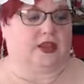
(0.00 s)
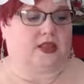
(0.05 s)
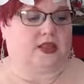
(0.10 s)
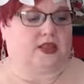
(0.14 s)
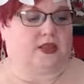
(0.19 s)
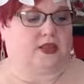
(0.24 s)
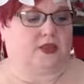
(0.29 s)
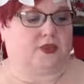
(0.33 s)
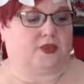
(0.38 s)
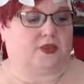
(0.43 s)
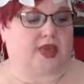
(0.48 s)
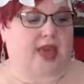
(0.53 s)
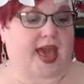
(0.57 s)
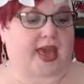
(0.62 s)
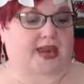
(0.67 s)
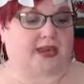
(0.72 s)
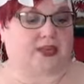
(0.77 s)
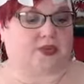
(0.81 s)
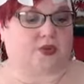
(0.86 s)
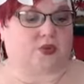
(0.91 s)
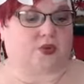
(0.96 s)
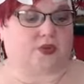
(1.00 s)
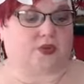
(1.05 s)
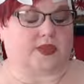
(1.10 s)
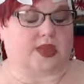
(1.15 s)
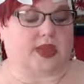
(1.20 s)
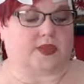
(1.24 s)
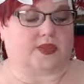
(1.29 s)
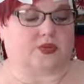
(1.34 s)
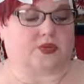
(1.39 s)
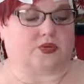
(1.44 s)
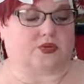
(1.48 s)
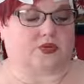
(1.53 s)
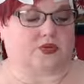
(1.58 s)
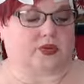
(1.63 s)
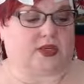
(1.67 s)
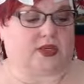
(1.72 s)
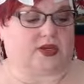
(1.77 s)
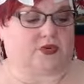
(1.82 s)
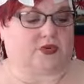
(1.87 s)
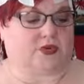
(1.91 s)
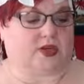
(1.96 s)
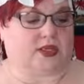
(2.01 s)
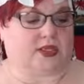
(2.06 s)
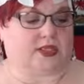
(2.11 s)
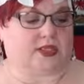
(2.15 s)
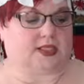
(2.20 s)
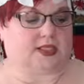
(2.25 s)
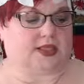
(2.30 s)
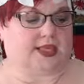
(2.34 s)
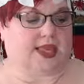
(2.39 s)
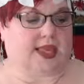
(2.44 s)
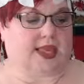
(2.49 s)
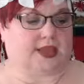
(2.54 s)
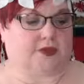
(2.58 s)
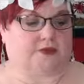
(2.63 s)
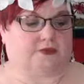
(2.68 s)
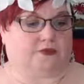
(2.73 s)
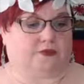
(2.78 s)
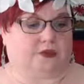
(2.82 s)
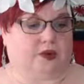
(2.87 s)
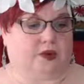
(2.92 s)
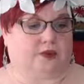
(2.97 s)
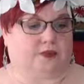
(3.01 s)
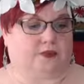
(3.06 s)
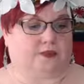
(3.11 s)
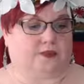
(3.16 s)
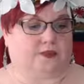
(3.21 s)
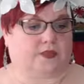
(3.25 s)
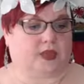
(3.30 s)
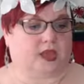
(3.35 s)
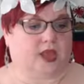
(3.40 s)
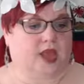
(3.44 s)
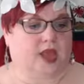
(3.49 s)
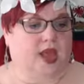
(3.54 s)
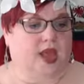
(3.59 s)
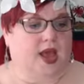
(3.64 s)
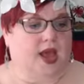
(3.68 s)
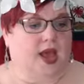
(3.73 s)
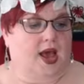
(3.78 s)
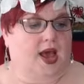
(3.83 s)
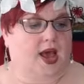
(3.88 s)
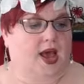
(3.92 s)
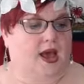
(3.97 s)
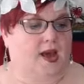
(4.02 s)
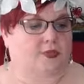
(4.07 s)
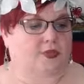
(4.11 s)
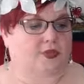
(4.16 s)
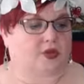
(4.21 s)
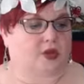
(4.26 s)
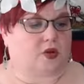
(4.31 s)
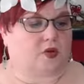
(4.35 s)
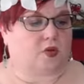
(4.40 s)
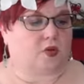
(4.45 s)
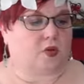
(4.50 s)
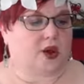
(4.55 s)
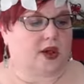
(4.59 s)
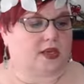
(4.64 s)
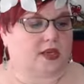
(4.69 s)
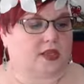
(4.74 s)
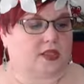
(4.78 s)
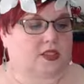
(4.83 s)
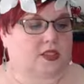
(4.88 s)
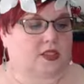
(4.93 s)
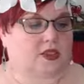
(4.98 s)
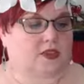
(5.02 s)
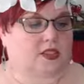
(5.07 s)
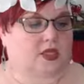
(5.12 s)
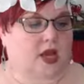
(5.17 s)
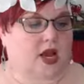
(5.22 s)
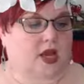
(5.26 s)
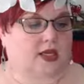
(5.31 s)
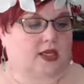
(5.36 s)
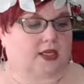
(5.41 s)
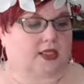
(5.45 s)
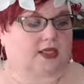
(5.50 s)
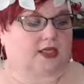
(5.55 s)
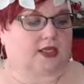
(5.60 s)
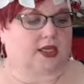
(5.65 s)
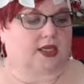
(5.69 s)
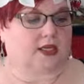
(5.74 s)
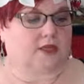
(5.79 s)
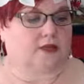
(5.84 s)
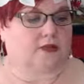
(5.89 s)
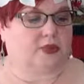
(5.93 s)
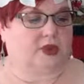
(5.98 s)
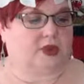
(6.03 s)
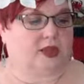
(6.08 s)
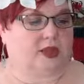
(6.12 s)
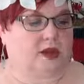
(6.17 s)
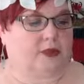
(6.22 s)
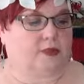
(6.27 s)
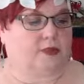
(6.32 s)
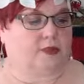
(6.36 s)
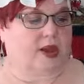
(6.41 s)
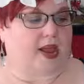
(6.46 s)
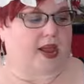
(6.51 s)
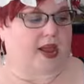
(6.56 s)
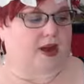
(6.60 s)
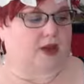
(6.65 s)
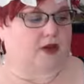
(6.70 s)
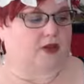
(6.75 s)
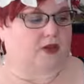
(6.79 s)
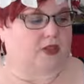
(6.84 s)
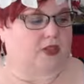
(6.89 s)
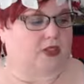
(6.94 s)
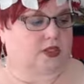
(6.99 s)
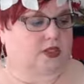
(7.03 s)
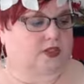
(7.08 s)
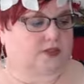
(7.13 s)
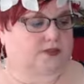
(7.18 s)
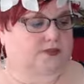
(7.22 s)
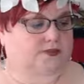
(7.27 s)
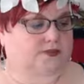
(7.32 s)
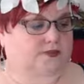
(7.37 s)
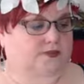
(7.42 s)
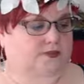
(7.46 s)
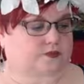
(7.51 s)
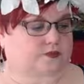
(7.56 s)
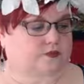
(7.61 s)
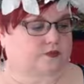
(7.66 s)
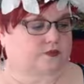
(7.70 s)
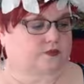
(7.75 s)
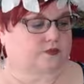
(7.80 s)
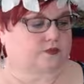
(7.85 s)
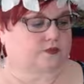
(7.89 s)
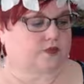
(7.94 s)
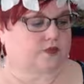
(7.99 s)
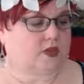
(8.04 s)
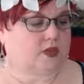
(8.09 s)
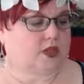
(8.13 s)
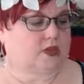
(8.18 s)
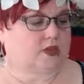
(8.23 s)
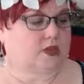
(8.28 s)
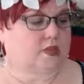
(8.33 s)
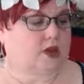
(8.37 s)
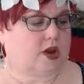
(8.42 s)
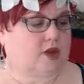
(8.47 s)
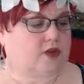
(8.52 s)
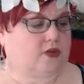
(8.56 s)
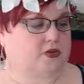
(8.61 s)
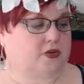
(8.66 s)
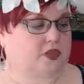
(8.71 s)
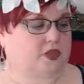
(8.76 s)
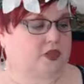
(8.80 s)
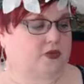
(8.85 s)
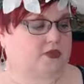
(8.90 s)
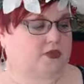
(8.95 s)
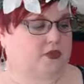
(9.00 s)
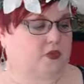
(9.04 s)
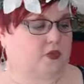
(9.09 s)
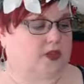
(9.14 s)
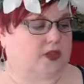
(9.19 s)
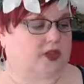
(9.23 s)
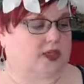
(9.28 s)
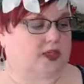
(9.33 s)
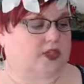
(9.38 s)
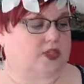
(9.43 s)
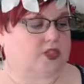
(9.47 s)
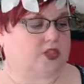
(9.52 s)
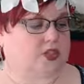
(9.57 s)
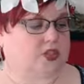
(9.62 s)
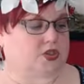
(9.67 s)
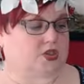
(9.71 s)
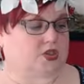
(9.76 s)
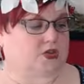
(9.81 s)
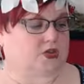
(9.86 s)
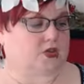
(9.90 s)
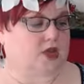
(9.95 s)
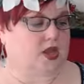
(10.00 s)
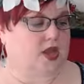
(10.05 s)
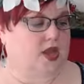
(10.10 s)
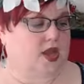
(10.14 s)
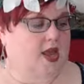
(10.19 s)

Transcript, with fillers: So that is where that tree tradition came from. Um, so I wanted to talk a little bit about some other stuff that we can do.